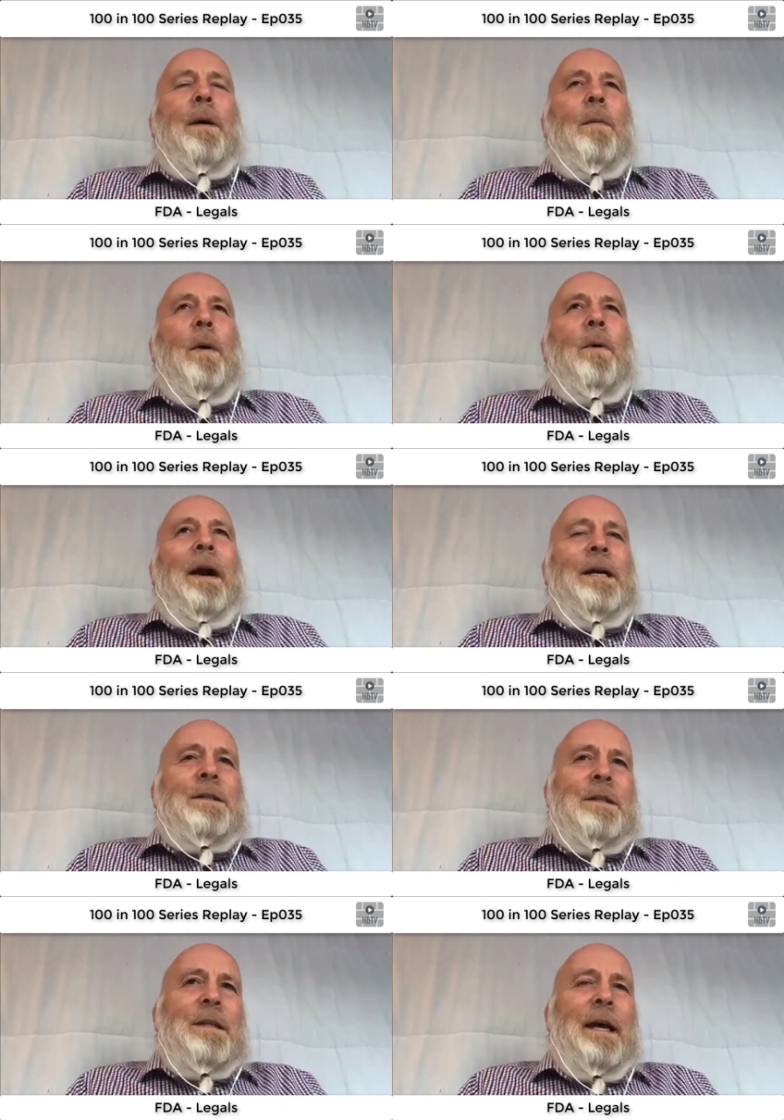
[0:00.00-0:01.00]
But what we're
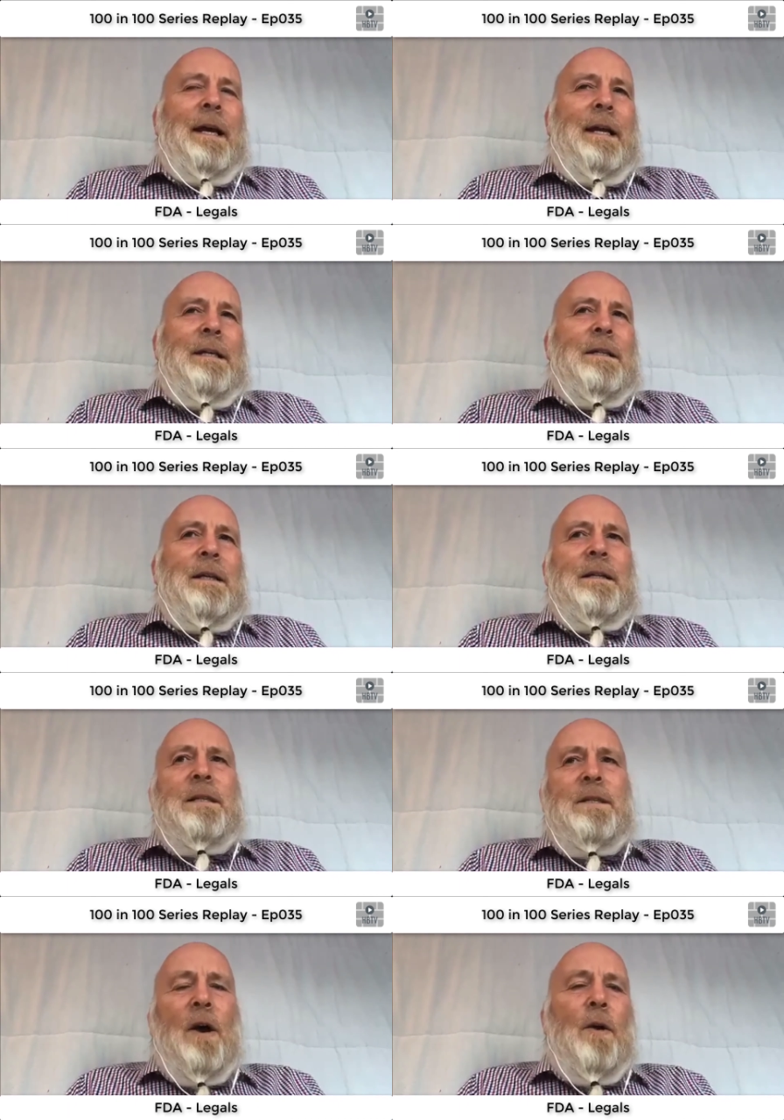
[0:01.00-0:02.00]
actually saying is there's
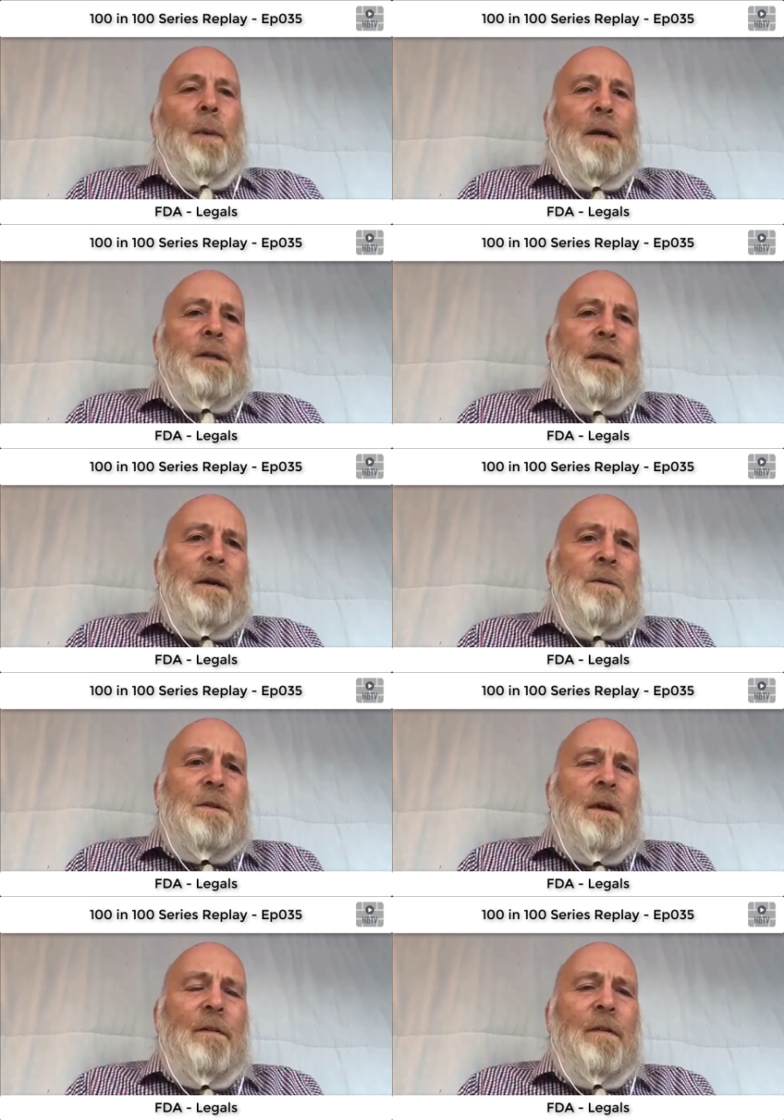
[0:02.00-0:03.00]
so much legal
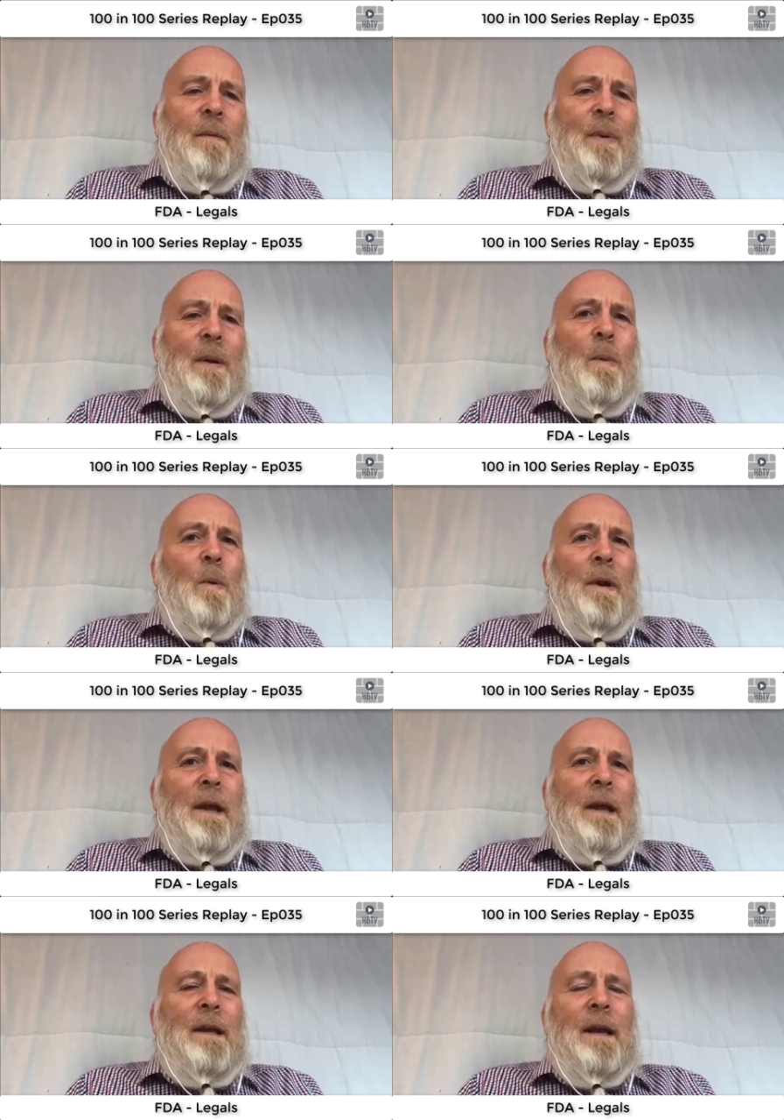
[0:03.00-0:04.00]
stuff that people
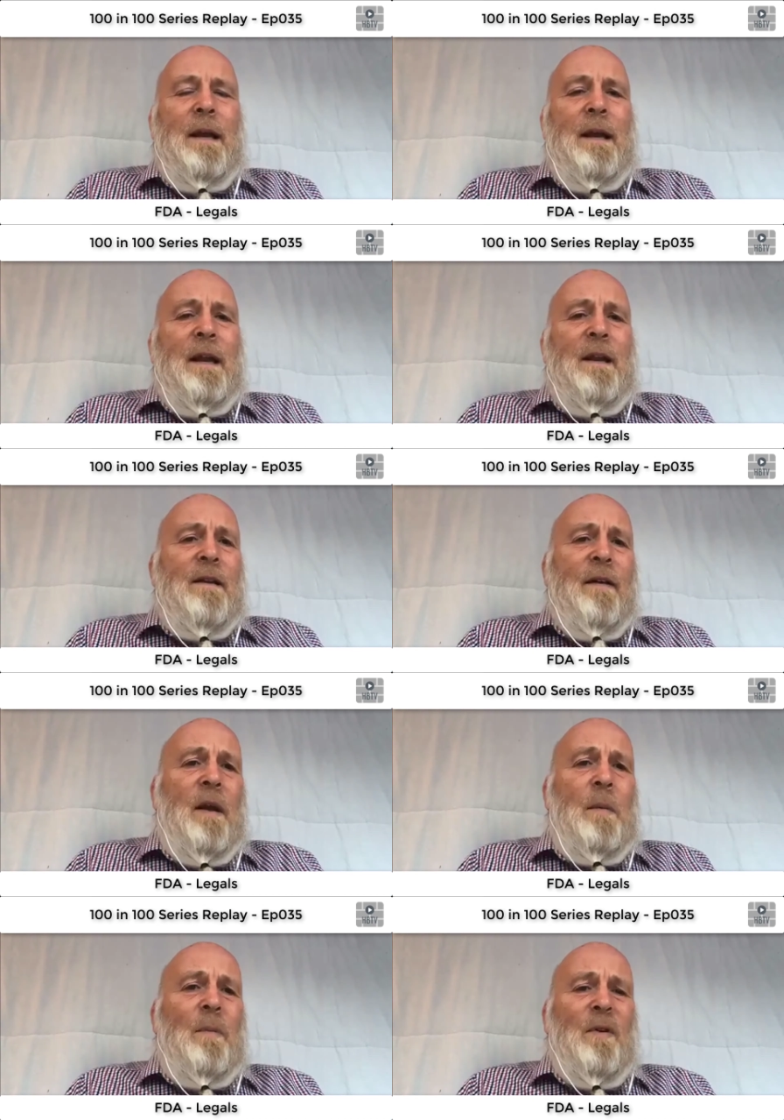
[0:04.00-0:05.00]
need in a
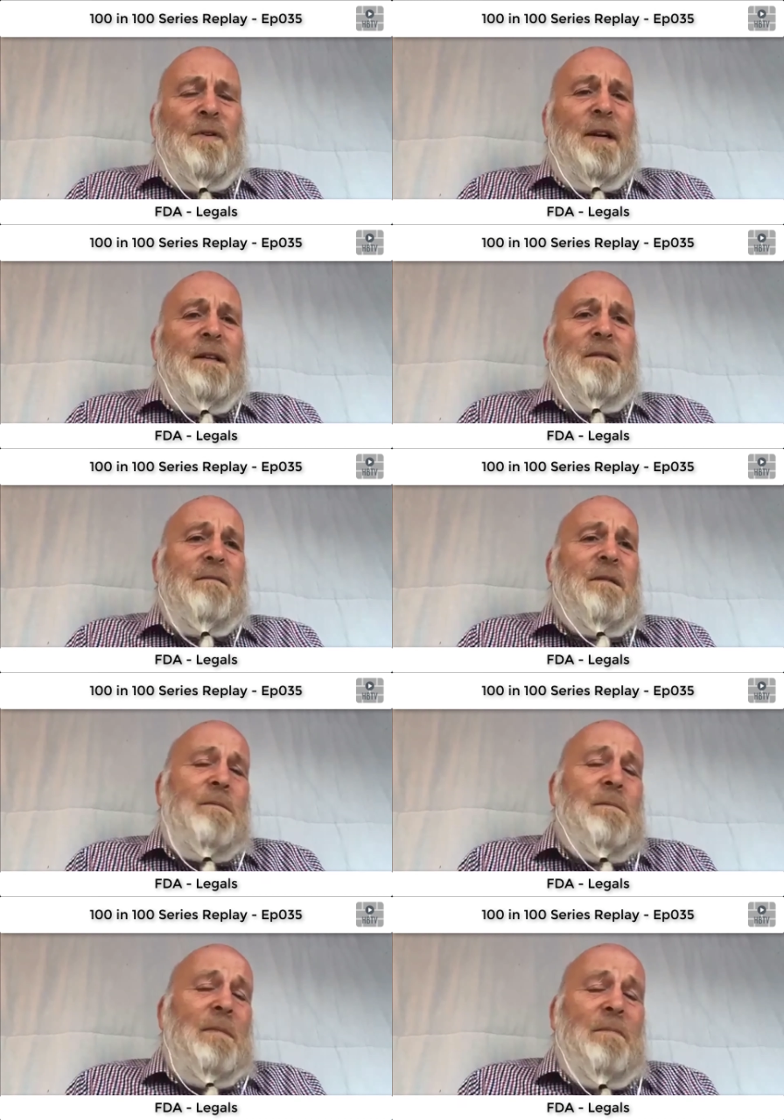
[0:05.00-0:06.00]
development project,
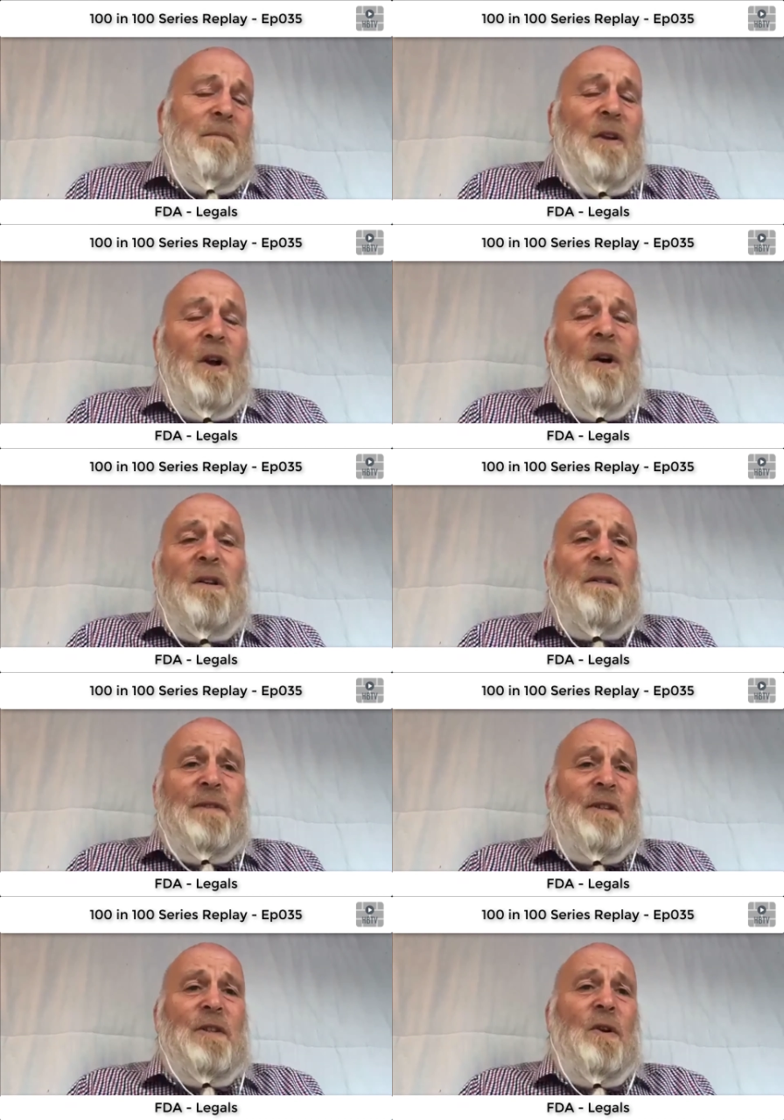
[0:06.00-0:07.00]
regardless
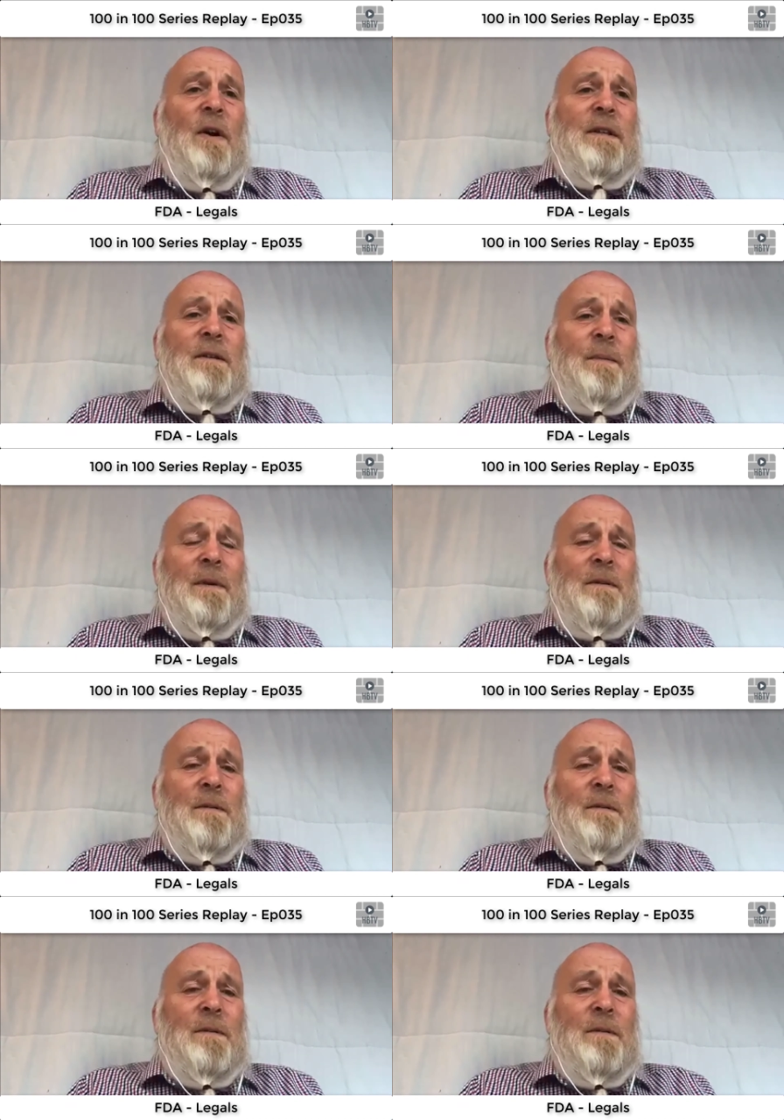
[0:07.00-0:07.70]
of the size, to